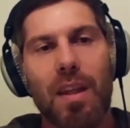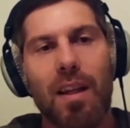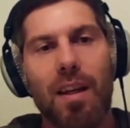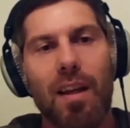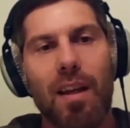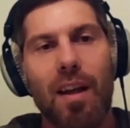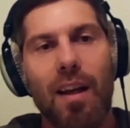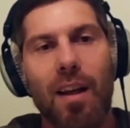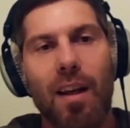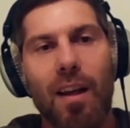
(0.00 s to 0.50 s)

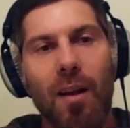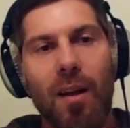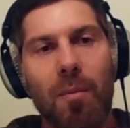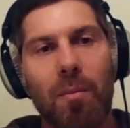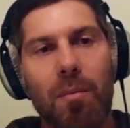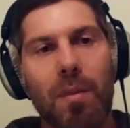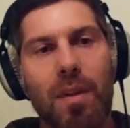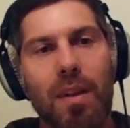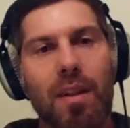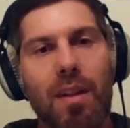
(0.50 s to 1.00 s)

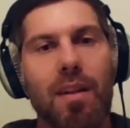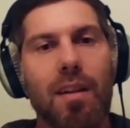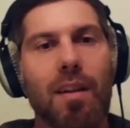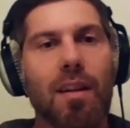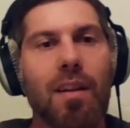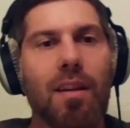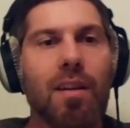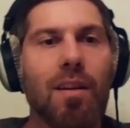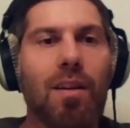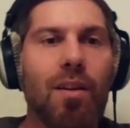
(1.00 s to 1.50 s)
the
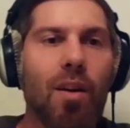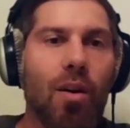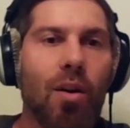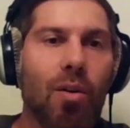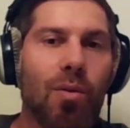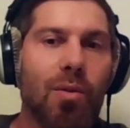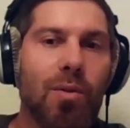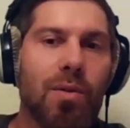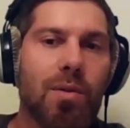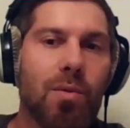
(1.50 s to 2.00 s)

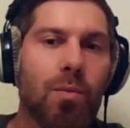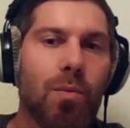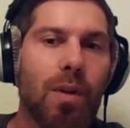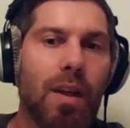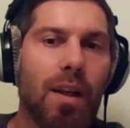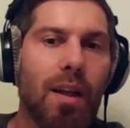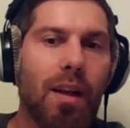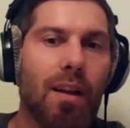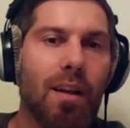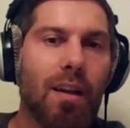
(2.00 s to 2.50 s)
nose
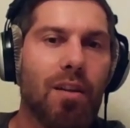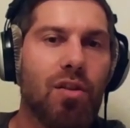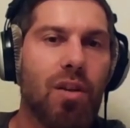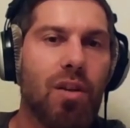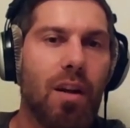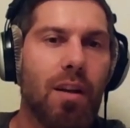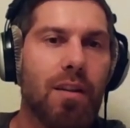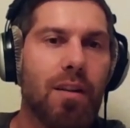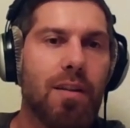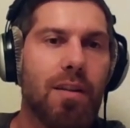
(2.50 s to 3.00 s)
will
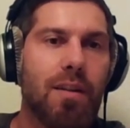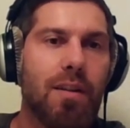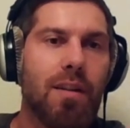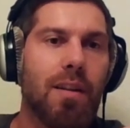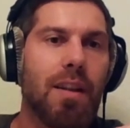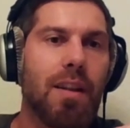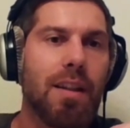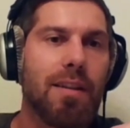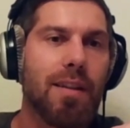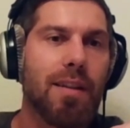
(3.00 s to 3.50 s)
adjust
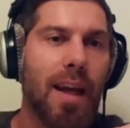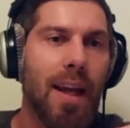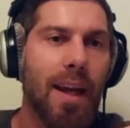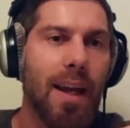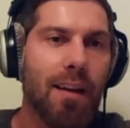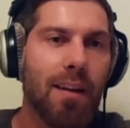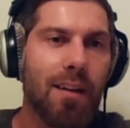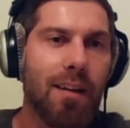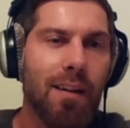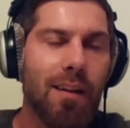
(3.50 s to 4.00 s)
its
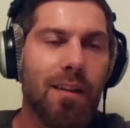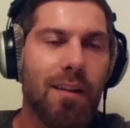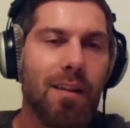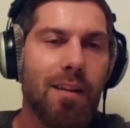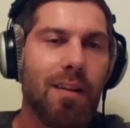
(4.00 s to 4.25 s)
angle.